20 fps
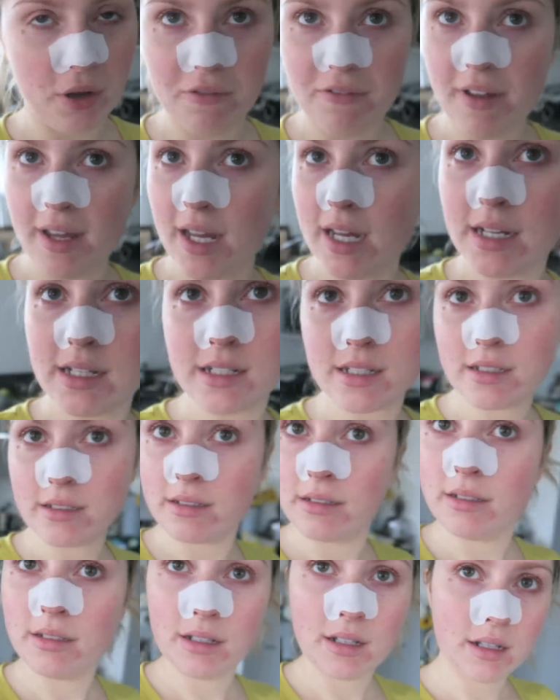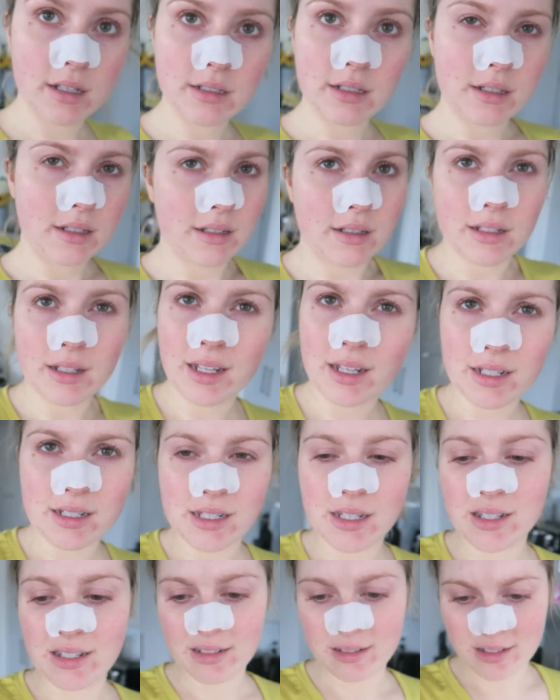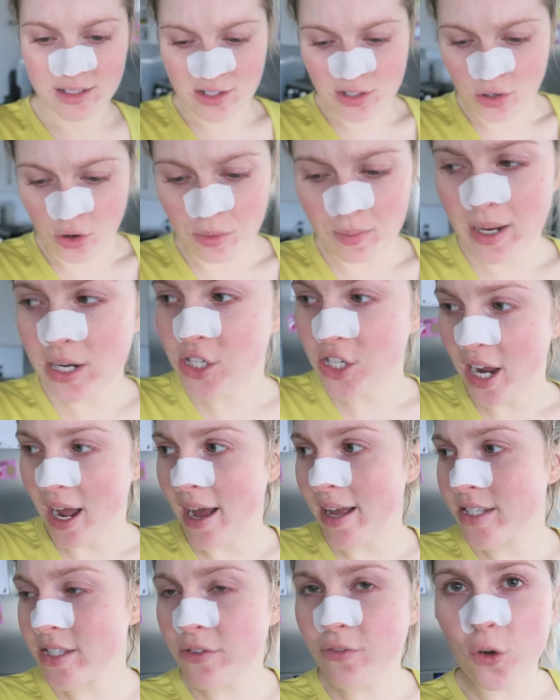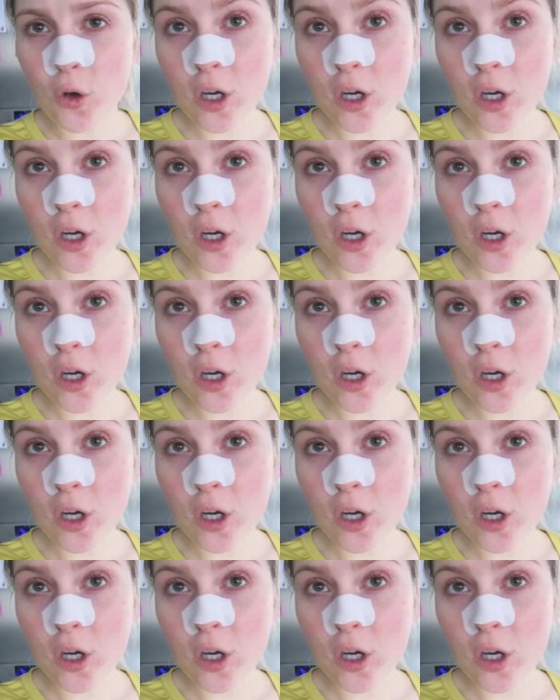perfect? Like, is it so much to ask